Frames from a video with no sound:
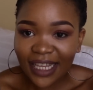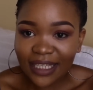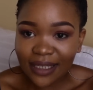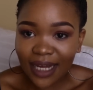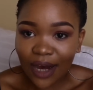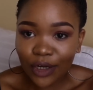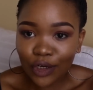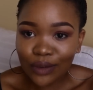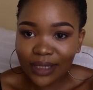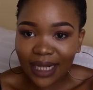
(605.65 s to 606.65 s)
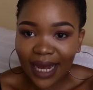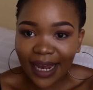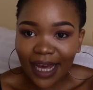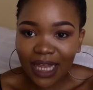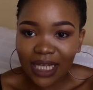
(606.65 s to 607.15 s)
This is how it looks
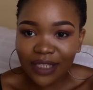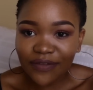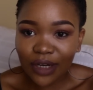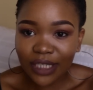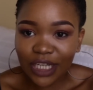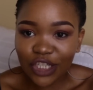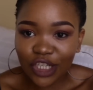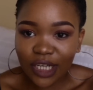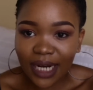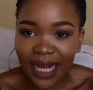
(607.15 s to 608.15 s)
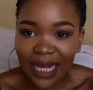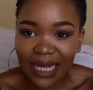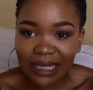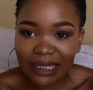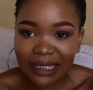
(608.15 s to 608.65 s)
like. This foundation
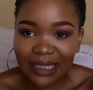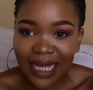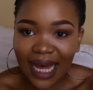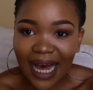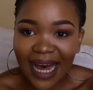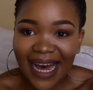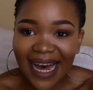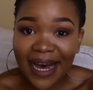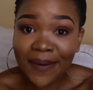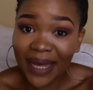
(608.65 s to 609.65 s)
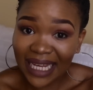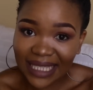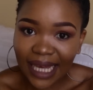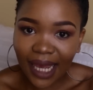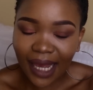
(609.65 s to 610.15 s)
is
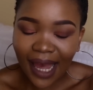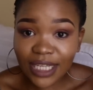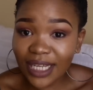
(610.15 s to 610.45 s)
amazing.